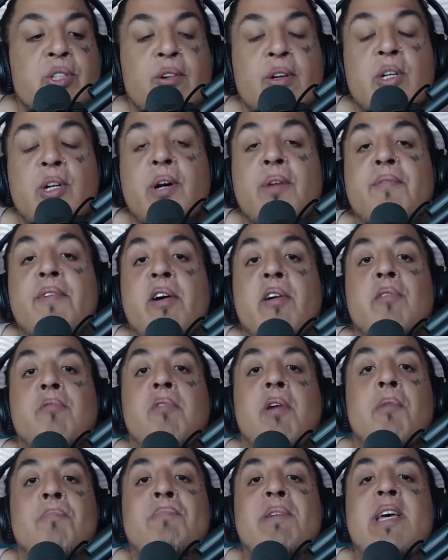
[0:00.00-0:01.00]
So it could very
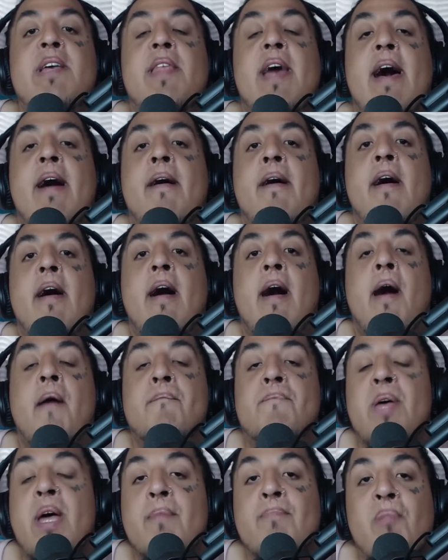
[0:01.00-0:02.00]
well be that
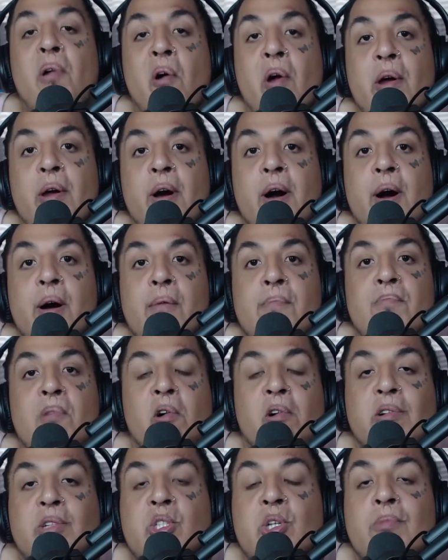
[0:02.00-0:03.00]
a big part of
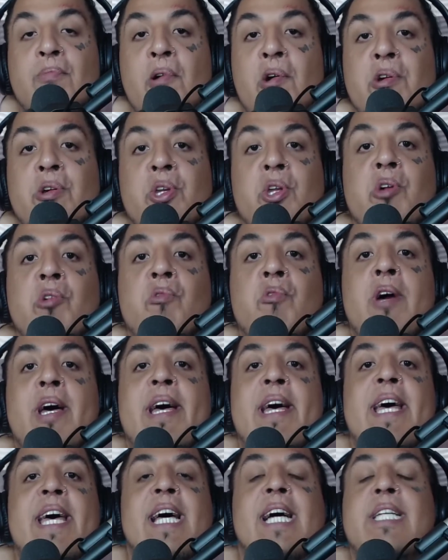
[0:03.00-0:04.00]
Boruto Part two
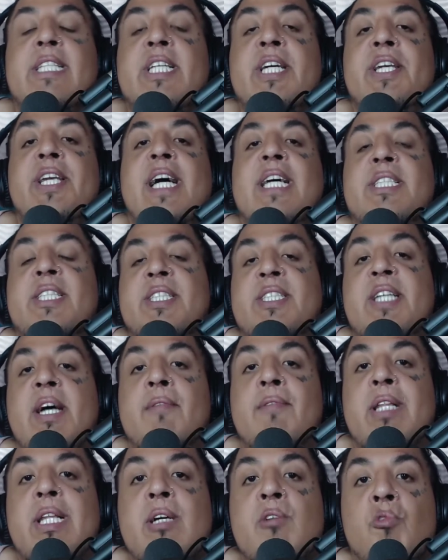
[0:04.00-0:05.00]
isn't
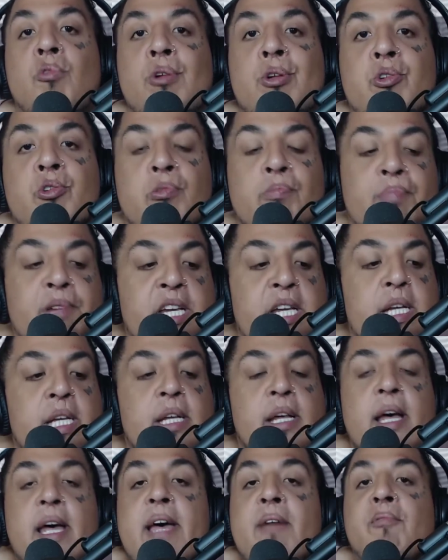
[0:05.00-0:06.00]
necessarily going to
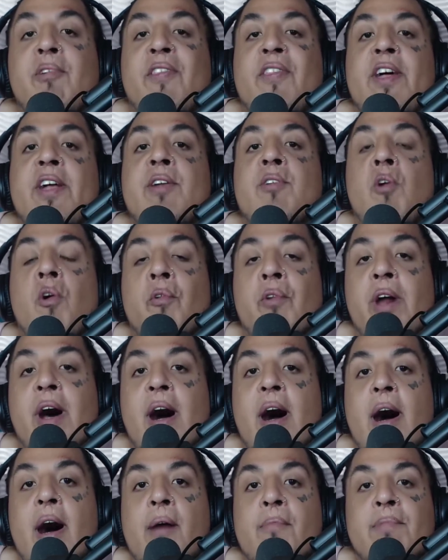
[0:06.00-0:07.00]
be within
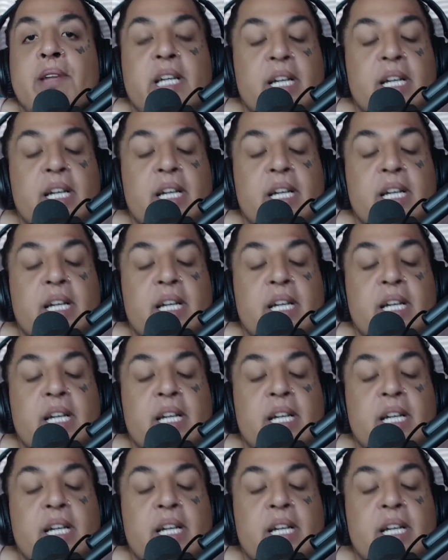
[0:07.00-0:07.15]
Konoha.